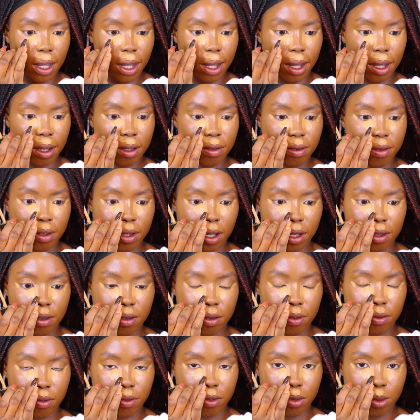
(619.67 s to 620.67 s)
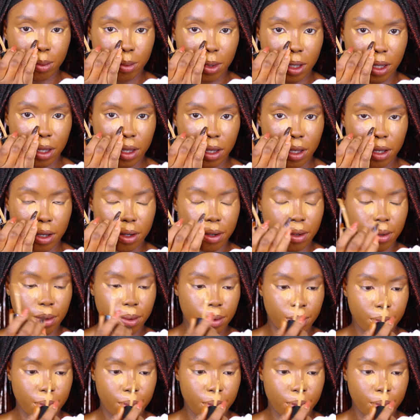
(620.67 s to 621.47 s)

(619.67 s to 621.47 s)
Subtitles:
eye starting from here.